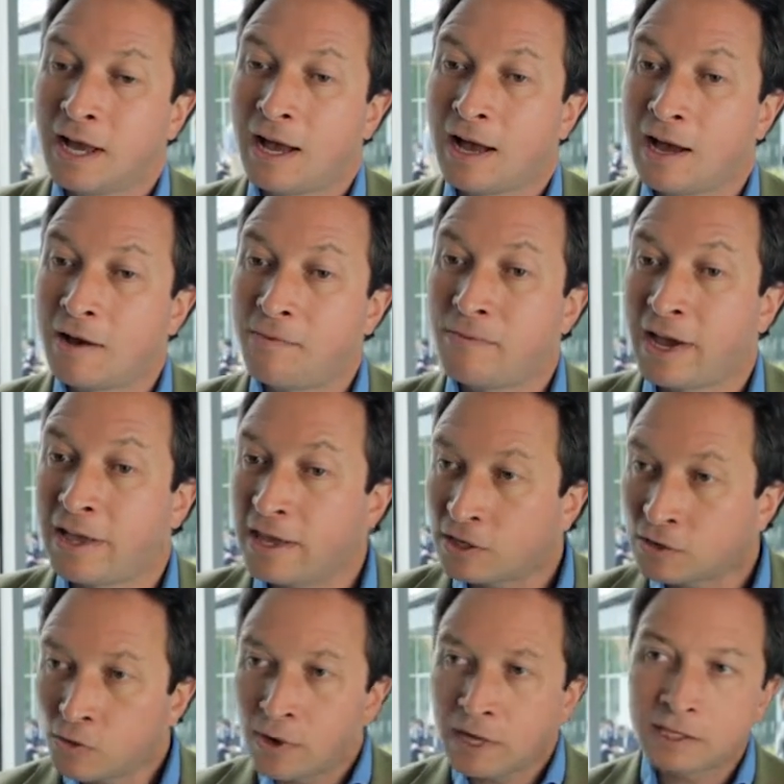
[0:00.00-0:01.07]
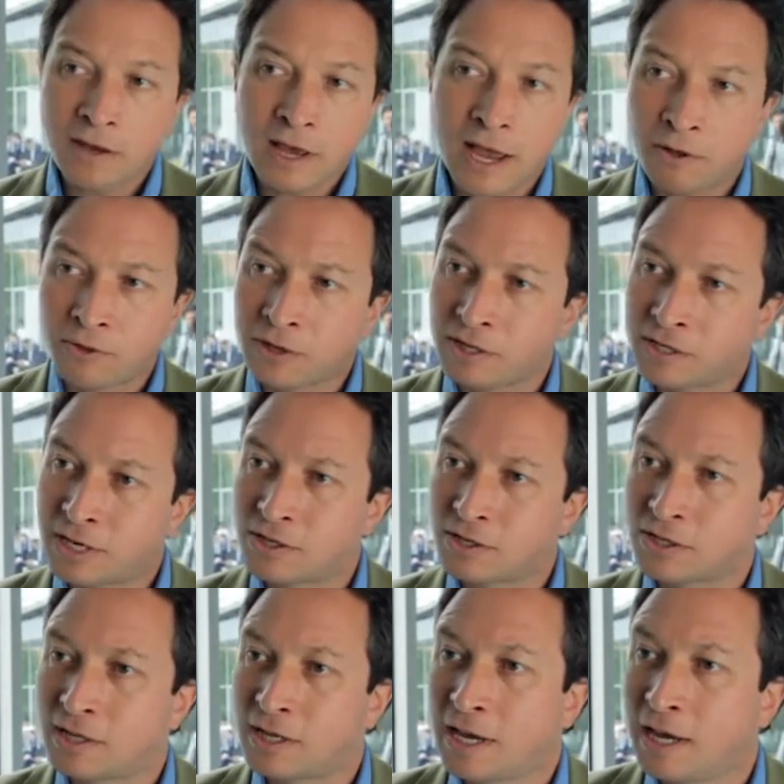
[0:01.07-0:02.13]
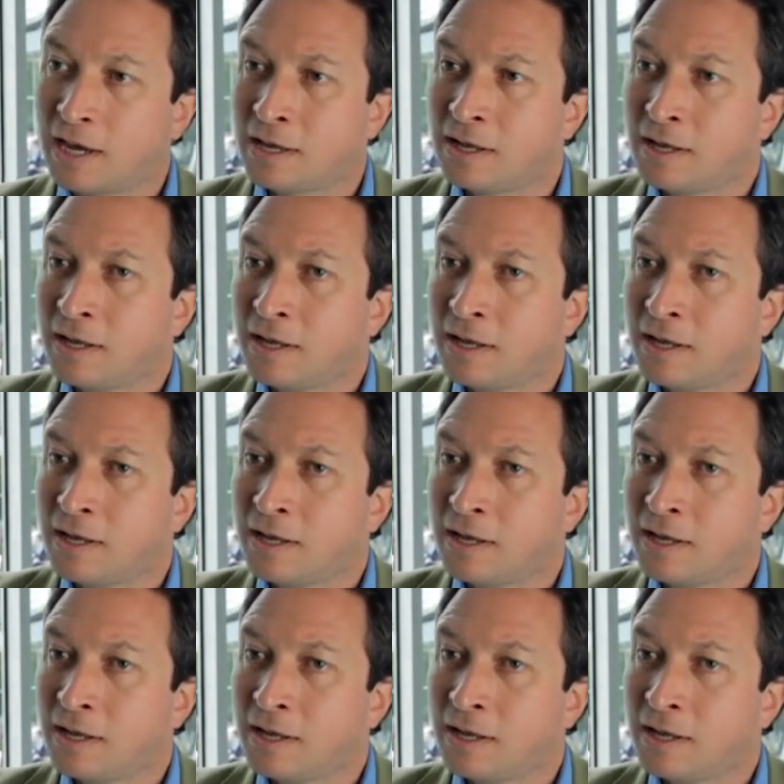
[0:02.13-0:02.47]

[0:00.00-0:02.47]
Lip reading: And there's always a healthy tension there.